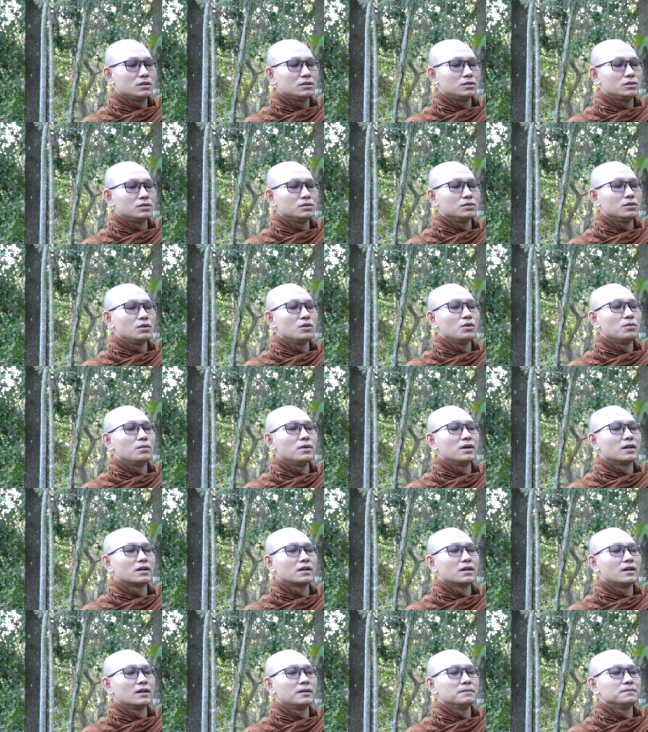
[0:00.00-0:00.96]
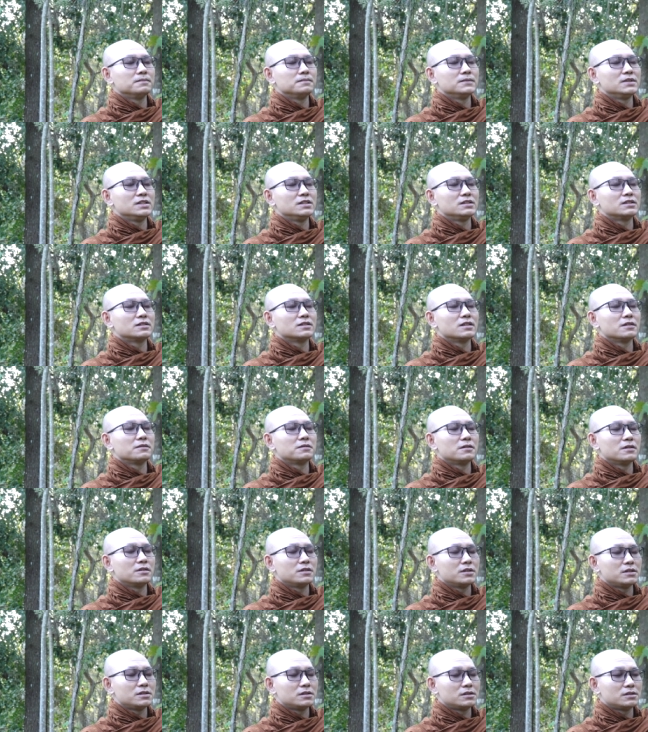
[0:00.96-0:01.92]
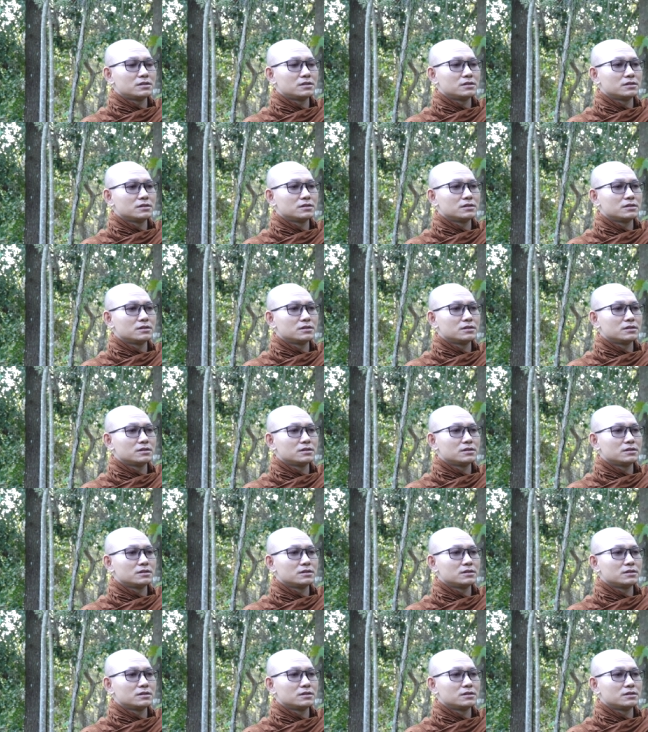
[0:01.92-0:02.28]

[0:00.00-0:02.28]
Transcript: to overcome the sufferings.